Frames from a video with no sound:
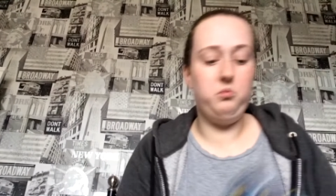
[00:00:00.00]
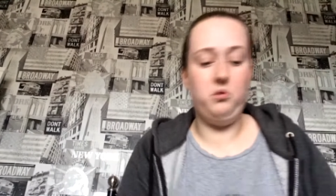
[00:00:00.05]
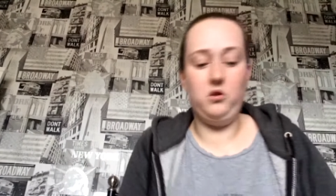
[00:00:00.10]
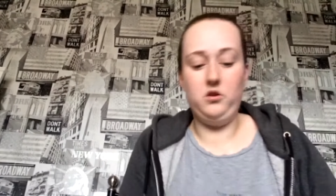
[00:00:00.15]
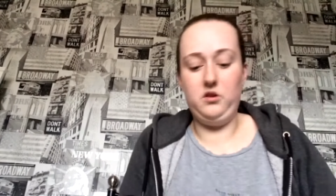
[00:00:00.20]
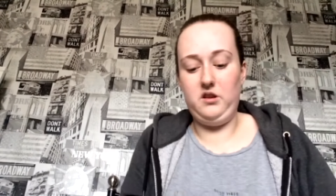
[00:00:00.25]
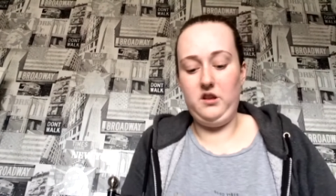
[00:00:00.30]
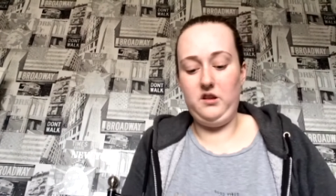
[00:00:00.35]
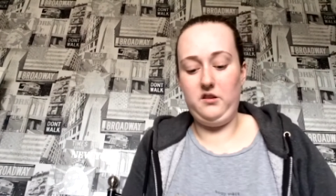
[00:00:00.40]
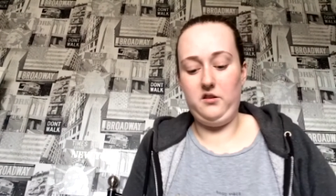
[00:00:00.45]

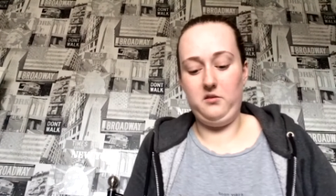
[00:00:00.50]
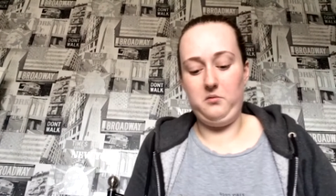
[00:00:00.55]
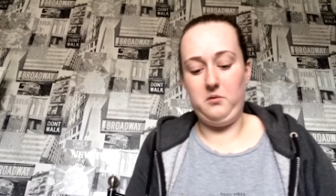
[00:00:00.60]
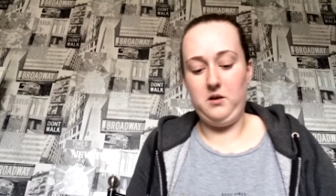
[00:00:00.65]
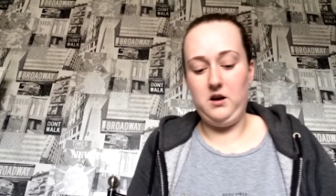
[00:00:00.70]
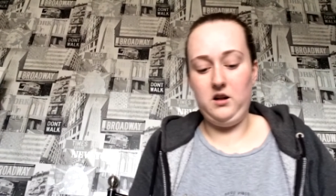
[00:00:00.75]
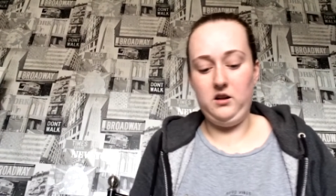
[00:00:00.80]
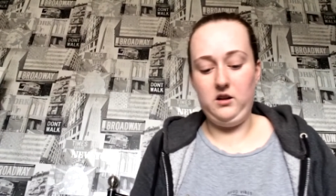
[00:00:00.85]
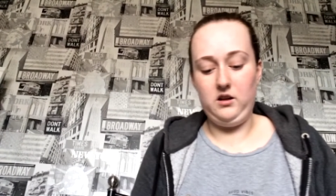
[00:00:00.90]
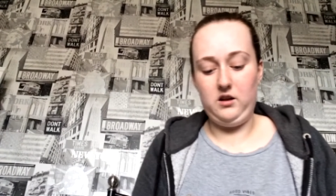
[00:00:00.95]
onesies as
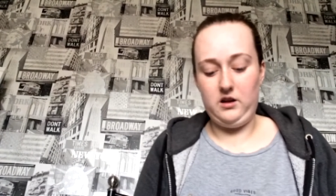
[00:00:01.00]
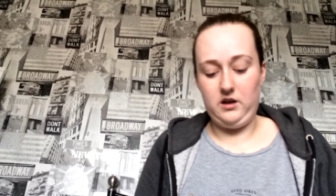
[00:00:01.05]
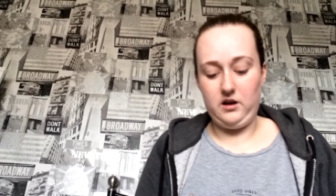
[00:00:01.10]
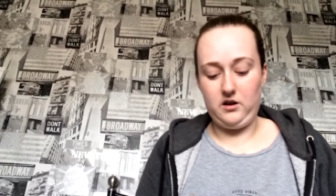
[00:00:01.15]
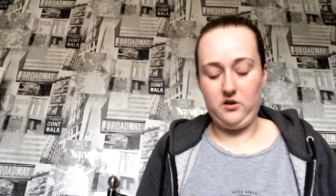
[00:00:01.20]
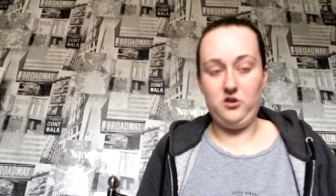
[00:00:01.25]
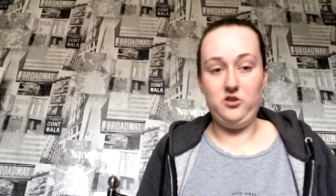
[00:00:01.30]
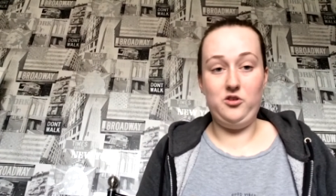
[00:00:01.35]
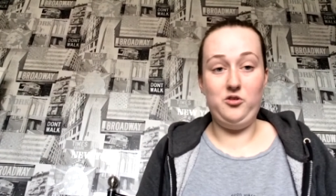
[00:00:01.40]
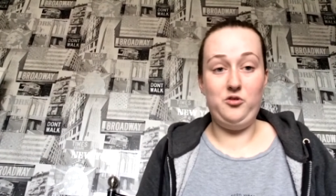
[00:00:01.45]
well, and I
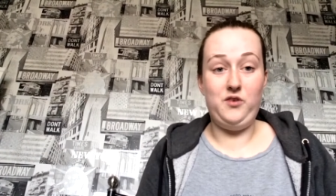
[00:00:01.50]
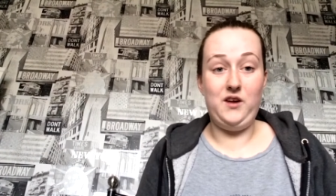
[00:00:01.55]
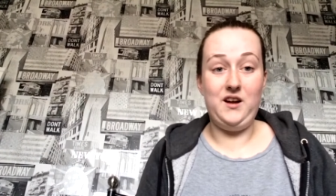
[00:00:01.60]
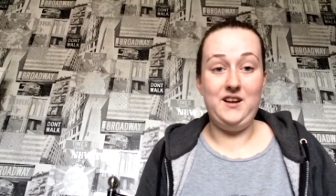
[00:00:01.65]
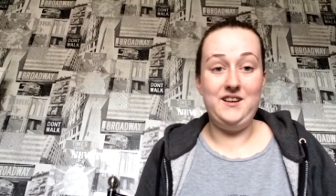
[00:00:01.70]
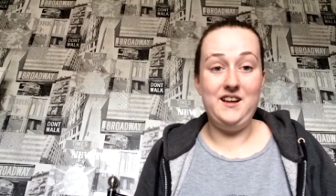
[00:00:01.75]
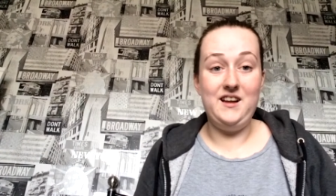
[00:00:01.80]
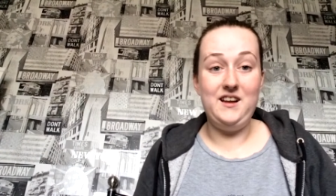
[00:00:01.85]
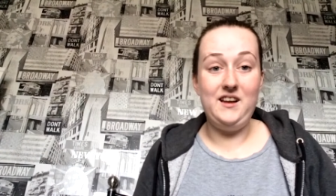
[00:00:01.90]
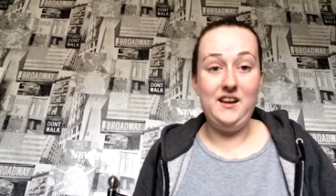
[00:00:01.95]
couldn't
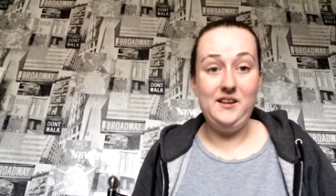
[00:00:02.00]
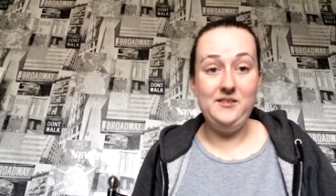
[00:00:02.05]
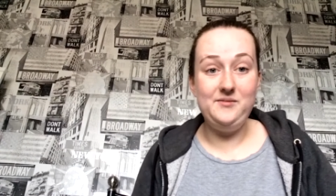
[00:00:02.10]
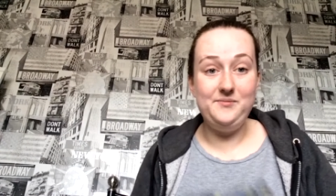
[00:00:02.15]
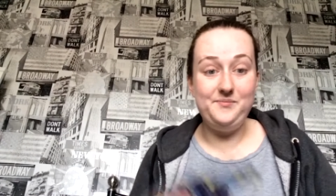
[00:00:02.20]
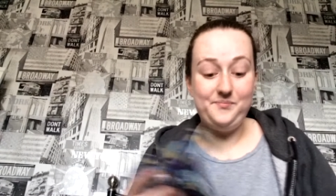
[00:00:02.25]
find any.